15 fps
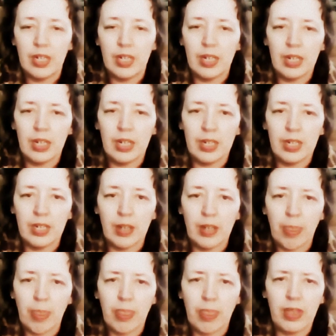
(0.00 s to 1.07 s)
And
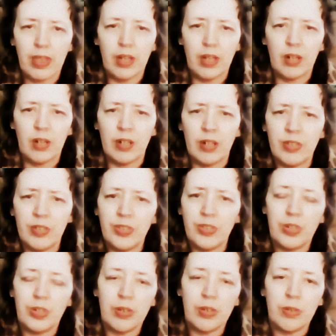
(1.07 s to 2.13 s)

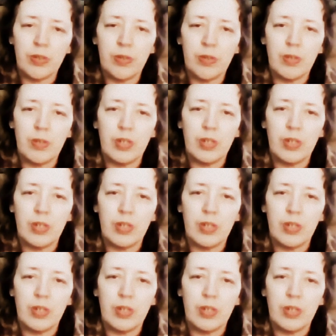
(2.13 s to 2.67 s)
also